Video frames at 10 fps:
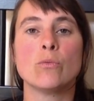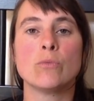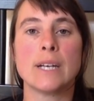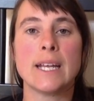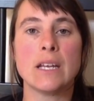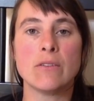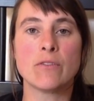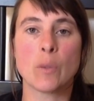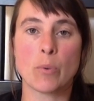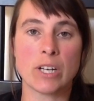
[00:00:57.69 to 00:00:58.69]
relieve
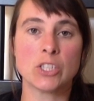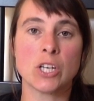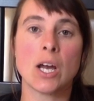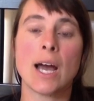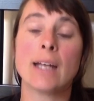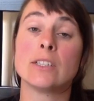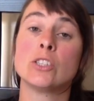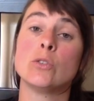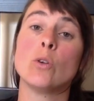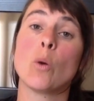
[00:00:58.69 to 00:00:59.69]
the pressure and
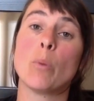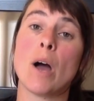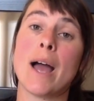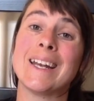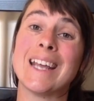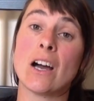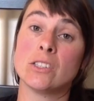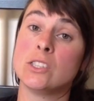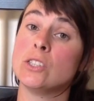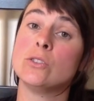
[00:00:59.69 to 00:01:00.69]
to not put any
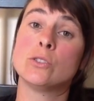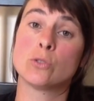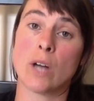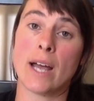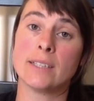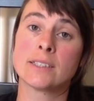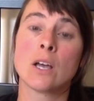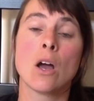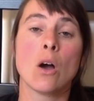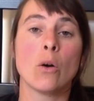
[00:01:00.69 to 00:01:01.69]
undue stress
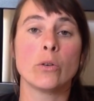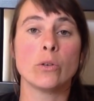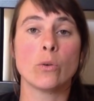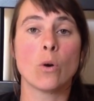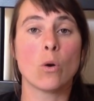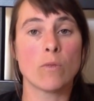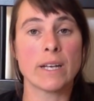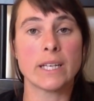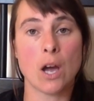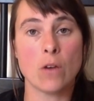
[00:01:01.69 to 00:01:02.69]
on your
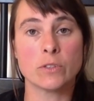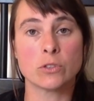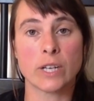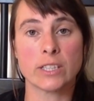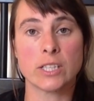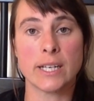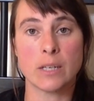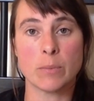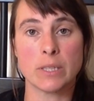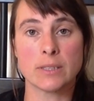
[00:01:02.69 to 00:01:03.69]
already overstretched
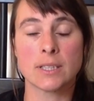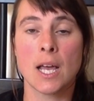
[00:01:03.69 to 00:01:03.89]
ligaments.